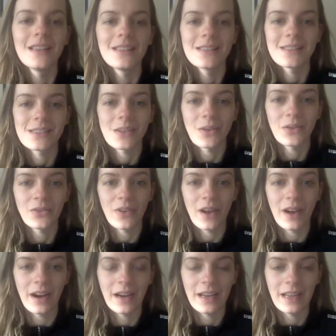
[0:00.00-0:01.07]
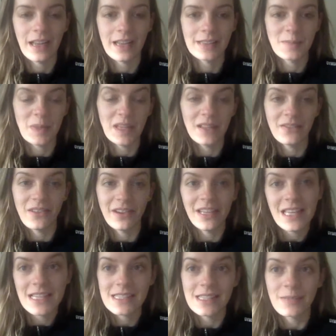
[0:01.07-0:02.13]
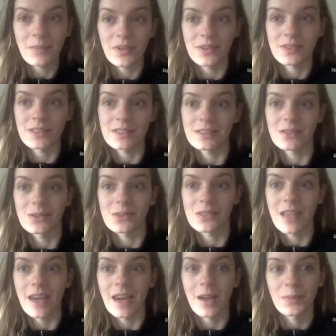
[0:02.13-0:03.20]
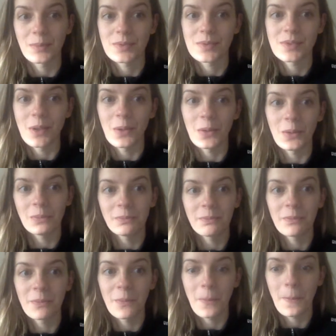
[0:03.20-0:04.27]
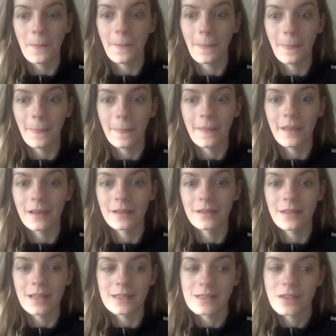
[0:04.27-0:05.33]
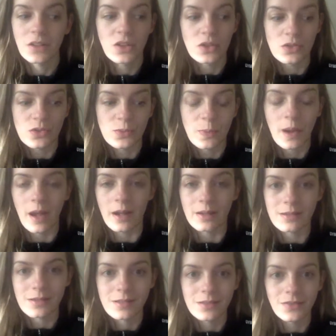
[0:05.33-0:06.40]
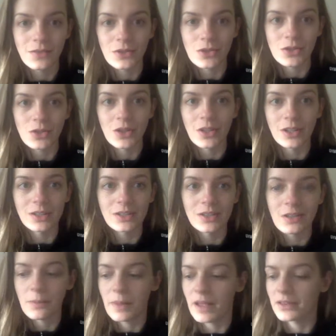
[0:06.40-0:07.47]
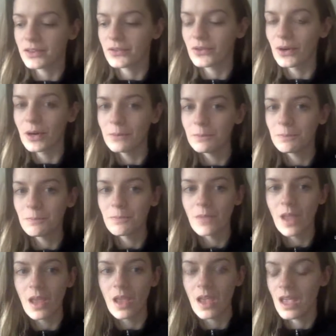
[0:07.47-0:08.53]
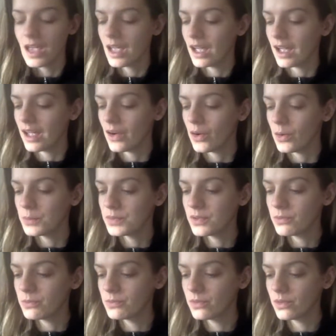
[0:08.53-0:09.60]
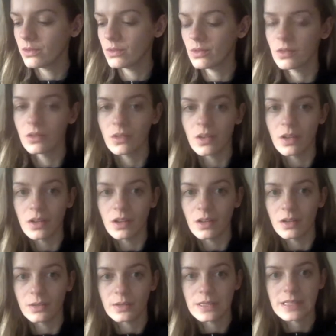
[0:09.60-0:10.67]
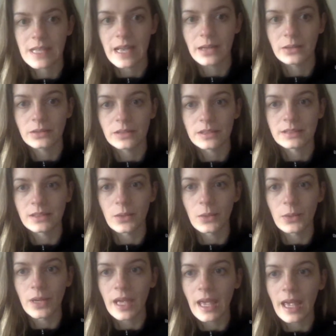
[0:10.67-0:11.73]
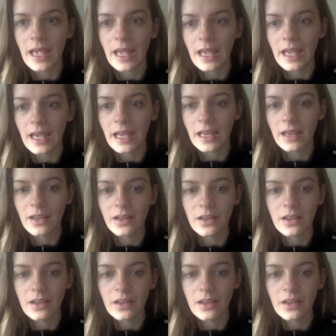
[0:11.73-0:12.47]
So far, it has been a very easy process to set up, so that's a huge plus for sure to the platform. I hope the sound is okay.